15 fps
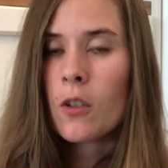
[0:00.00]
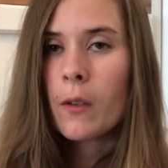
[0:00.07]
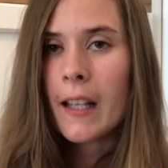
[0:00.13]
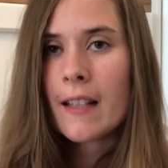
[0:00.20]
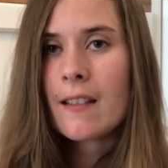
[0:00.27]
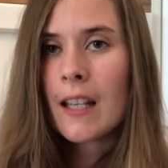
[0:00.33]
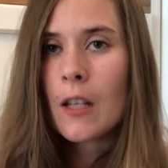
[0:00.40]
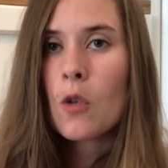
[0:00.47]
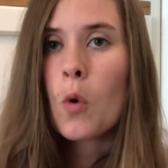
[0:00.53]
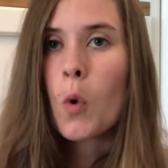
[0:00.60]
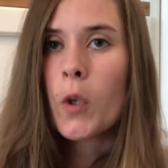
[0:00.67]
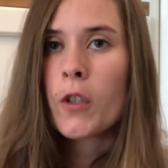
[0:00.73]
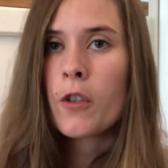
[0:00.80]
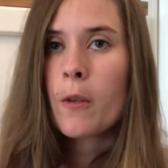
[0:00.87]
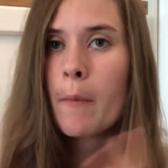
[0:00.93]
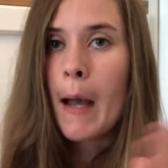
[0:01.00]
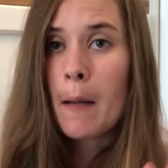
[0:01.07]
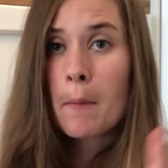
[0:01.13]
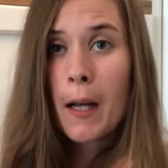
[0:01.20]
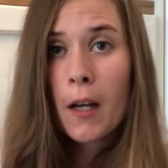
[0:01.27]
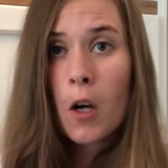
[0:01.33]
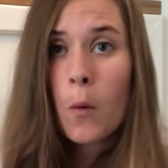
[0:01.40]
So let's say you order your
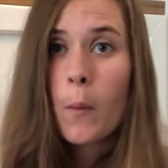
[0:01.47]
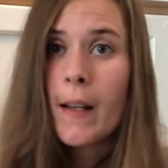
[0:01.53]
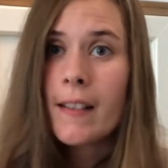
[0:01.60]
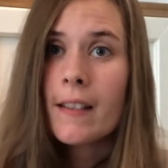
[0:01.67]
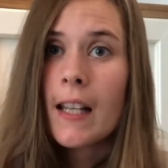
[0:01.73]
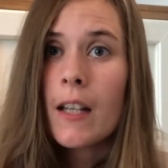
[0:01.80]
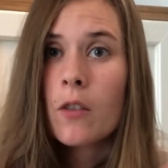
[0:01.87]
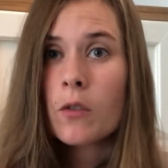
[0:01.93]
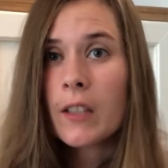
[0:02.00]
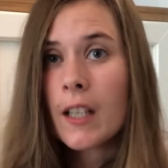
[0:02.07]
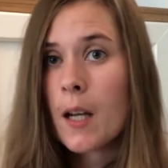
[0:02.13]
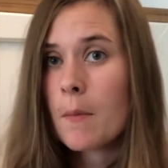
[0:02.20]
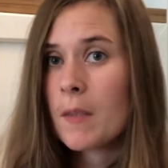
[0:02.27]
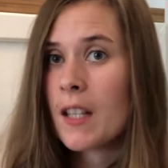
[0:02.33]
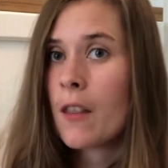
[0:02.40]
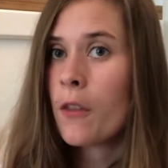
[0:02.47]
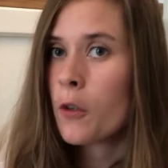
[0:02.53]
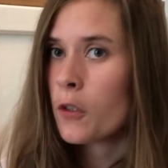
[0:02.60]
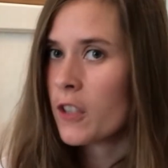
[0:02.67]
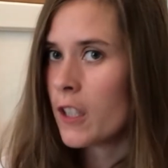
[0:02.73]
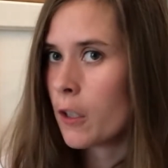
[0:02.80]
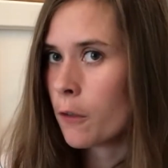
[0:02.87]
backpack on Wednesday and only comes in
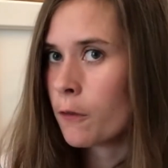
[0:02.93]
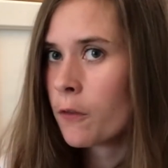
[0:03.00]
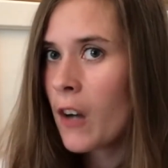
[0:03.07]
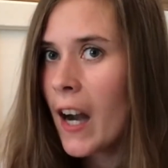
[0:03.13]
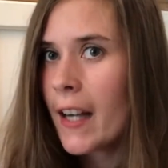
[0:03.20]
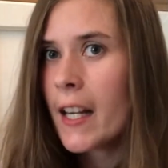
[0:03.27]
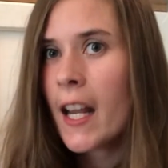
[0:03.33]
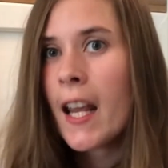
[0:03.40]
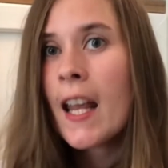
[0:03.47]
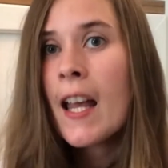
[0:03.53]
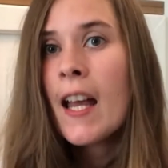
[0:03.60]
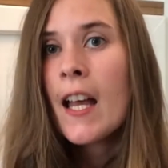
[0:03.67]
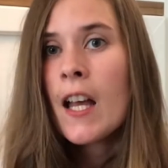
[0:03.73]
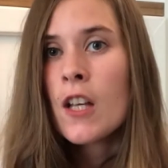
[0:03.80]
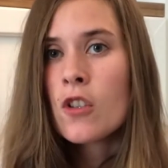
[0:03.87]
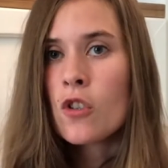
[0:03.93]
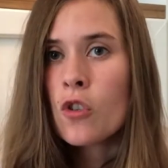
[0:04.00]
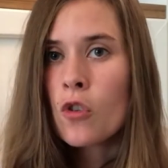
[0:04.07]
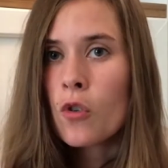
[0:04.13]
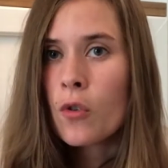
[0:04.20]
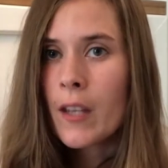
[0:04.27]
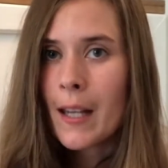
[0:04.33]
Thursday or Friday,
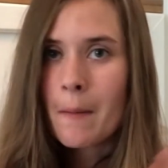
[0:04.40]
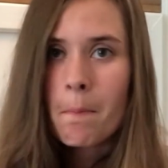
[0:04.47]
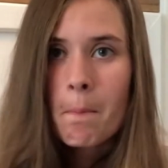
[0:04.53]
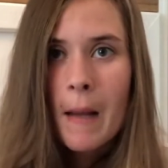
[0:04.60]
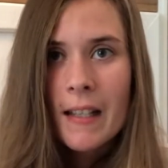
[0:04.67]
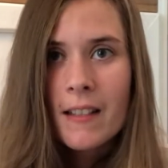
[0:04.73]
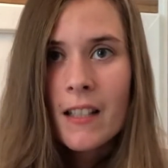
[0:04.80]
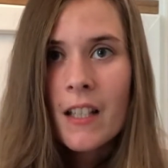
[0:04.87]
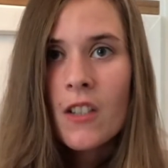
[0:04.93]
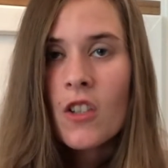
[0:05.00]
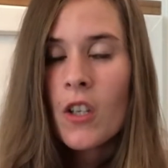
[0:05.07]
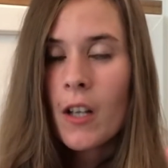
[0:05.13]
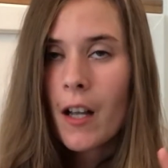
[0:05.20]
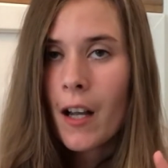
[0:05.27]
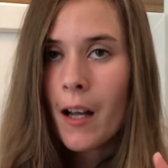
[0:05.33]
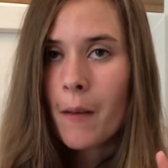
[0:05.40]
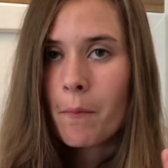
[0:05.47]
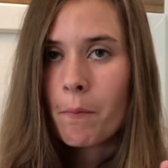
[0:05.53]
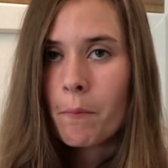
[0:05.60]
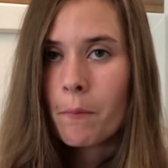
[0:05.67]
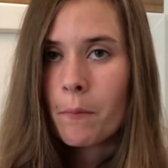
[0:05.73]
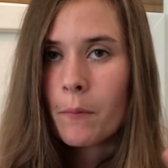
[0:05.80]
you can message um,
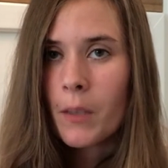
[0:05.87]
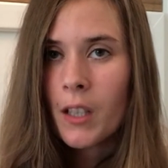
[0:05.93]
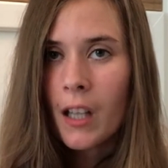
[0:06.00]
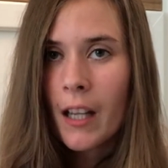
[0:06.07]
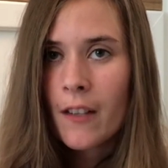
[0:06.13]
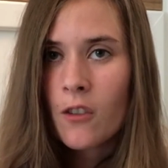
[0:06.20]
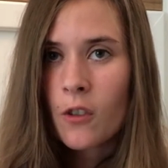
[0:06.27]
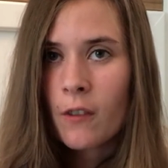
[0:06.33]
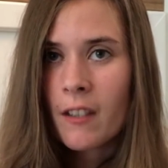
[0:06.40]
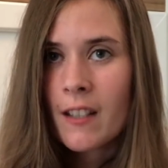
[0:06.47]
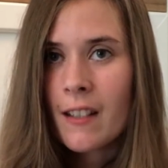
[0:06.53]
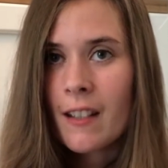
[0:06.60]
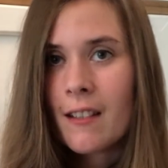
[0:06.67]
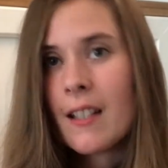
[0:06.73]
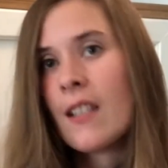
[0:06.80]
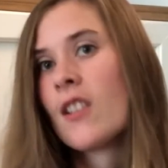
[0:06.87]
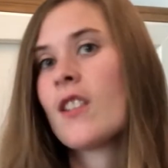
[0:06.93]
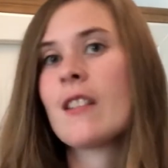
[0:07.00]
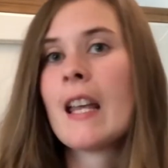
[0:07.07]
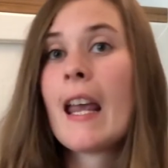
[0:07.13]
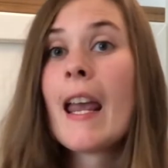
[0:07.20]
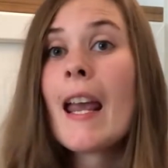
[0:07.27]
client services and
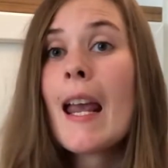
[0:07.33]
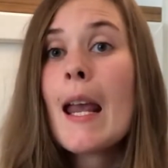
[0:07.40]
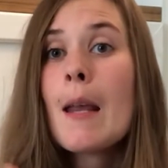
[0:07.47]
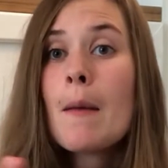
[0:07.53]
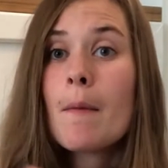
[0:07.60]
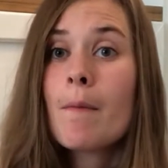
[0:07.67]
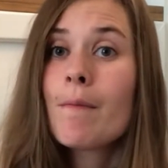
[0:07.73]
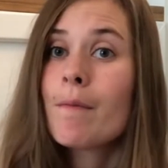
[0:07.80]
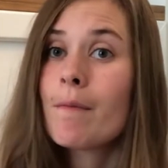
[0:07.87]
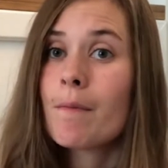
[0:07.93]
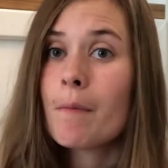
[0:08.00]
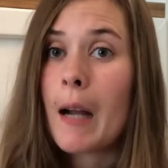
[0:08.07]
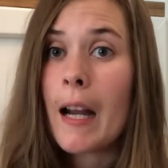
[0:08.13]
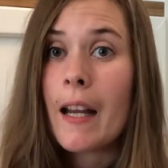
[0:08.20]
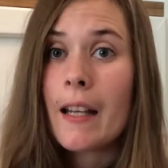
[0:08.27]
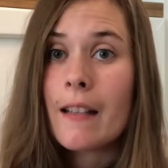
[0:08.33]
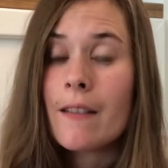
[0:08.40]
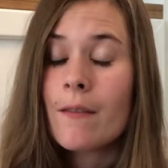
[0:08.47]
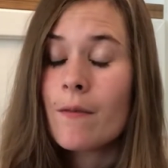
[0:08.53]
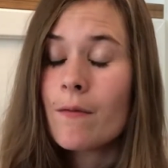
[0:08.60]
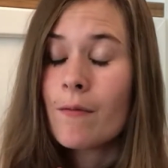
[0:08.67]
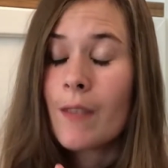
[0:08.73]
just say, hey, my
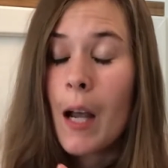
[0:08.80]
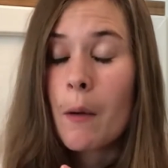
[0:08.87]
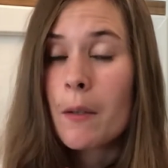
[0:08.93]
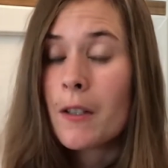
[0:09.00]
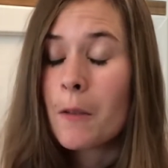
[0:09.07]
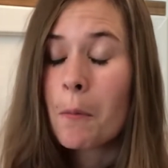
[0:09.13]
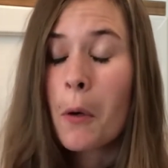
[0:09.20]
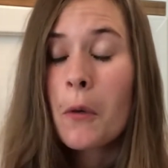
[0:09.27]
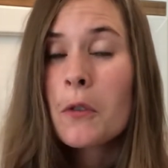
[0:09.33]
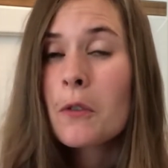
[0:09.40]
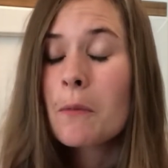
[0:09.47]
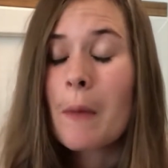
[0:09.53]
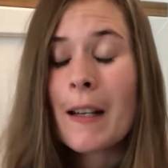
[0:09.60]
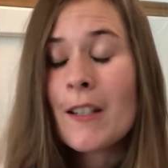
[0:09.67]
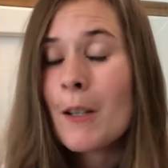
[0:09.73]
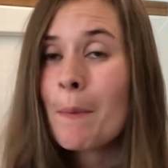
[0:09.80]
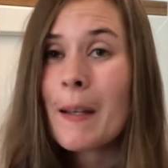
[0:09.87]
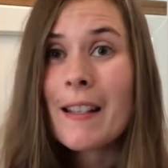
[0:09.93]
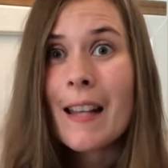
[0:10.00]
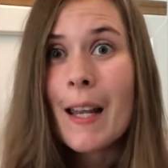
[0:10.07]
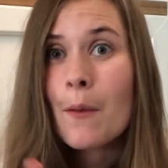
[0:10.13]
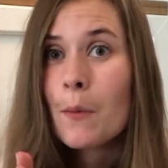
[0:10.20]
I was supposed my
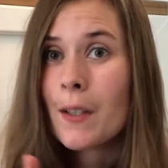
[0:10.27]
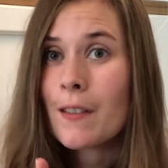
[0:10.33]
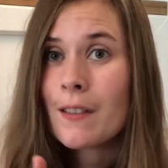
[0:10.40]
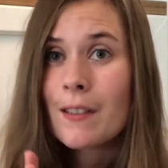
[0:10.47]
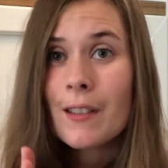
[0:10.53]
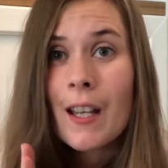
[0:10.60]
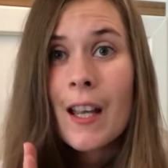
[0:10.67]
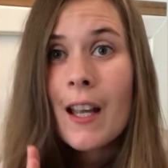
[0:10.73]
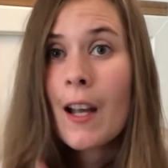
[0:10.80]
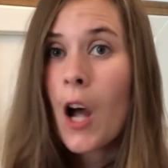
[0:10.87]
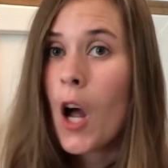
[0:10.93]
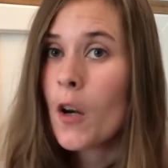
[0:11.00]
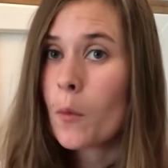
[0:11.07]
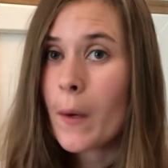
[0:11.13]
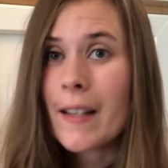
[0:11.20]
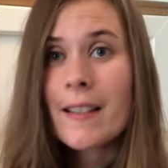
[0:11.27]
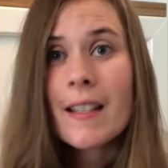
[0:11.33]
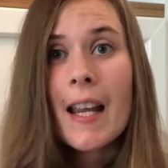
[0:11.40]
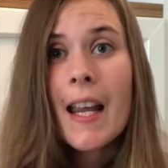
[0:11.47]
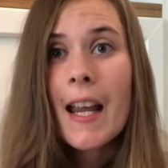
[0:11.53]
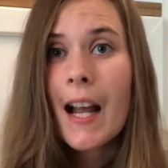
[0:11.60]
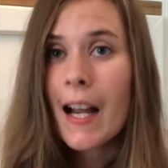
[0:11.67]
shipping date was on a
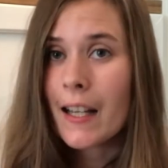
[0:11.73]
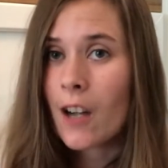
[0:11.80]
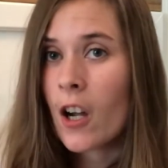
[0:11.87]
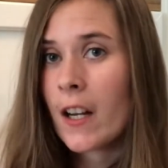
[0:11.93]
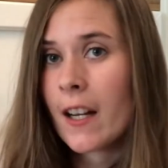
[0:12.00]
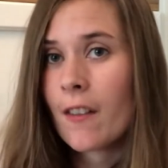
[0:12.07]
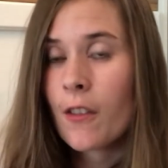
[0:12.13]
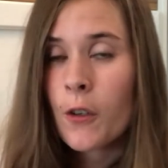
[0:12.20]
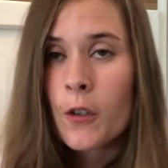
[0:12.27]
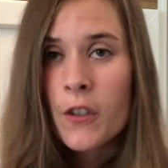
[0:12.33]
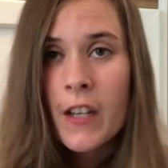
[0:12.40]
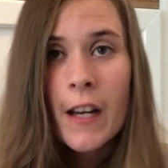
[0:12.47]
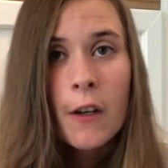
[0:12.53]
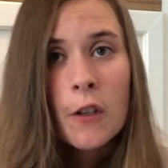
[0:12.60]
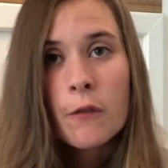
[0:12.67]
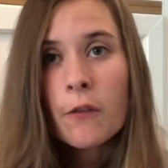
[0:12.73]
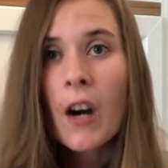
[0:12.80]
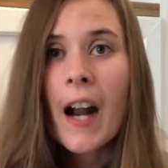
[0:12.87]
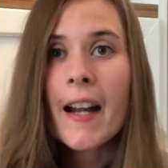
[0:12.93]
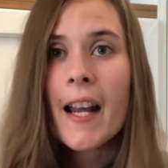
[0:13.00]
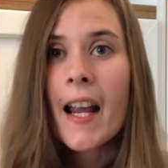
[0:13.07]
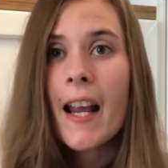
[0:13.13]
Wednesday, I got it Thursday or
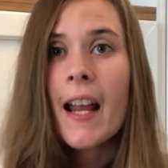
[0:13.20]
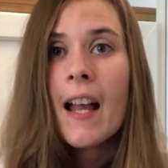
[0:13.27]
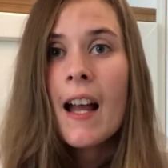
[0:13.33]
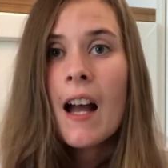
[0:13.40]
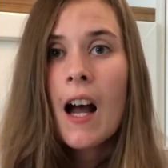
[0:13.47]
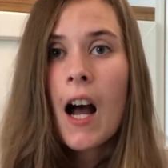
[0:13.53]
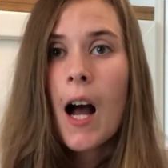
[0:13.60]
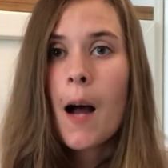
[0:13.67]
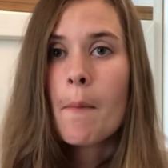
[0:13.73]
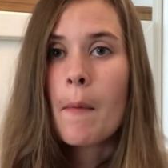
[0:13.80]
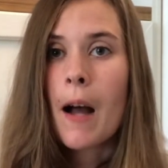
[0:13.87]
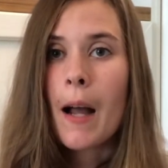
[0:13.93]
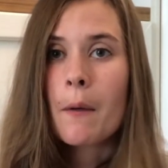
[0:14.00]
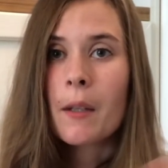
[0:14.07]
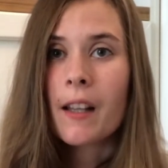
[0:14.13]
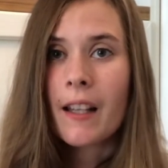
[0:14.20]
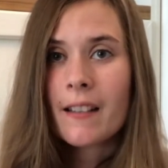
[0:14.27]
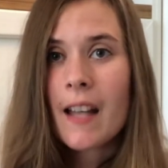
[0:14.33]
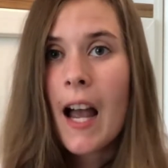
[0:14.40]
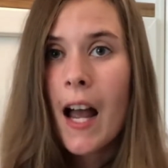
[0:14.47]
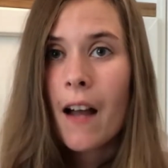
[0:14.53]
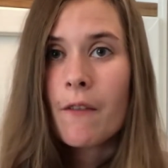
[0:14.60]
Friday. Um, I would like
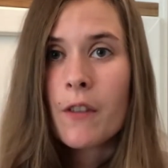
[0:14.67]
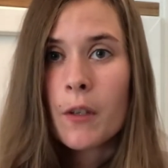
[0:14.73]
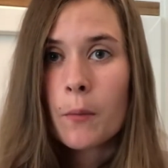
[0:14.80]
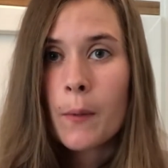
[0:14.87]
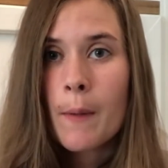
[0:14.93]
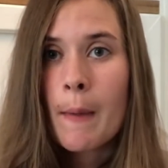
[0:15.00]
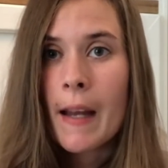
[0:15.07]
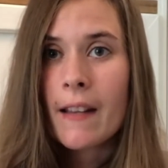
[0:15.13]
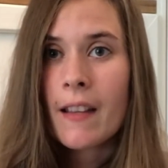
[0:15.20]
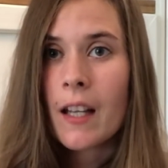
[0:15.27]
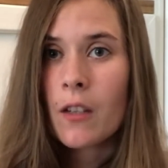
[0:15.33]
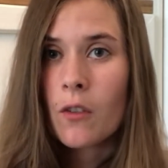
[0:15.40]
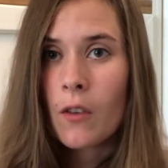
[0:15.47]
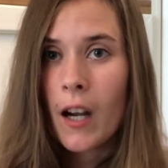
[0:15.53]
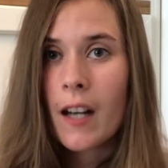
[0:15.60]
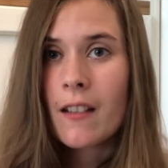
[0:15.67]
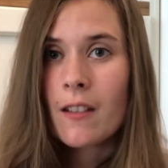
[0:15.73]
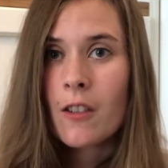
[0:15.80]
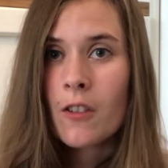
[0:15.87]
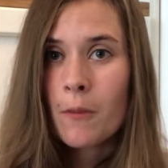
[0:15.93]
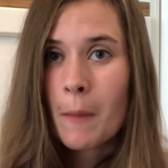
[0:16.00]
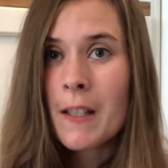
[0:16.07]
to have the rebate that you
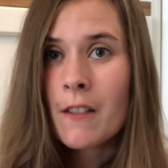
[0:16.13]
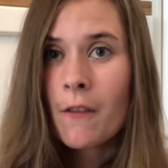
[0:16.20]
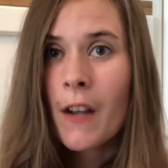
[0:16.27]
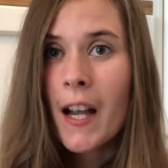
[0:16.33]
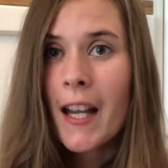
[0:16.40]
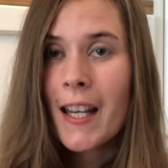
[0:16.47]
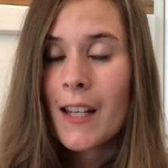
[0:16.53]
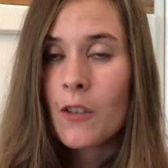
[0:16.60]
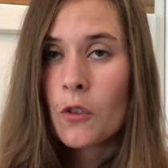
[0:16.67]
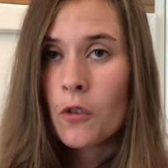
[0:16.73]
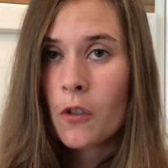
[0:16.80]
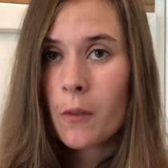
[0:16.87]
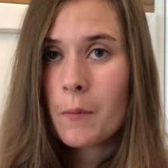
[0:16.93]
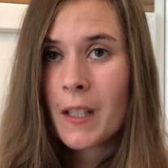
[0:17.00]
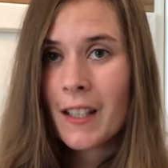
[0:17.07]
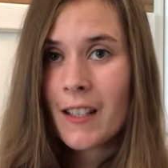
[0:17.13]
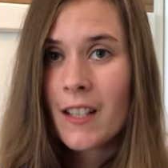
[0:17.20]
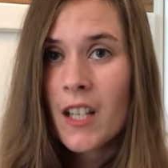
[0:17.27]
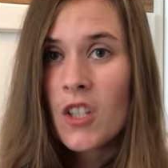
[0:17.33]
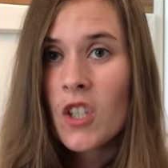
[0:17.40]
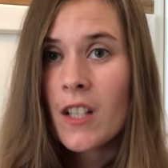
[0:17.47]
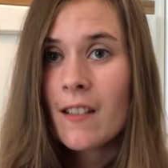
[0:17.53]
guys specify in your terms and
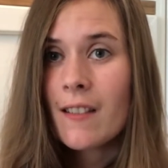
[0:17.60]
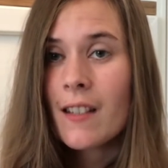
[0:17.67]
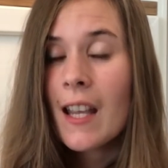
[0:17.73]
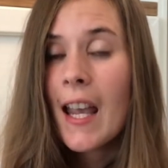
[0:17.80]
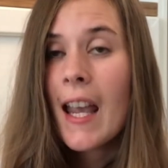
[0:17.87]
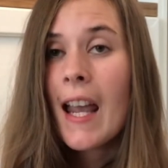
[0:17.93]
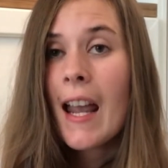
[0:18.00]
conditions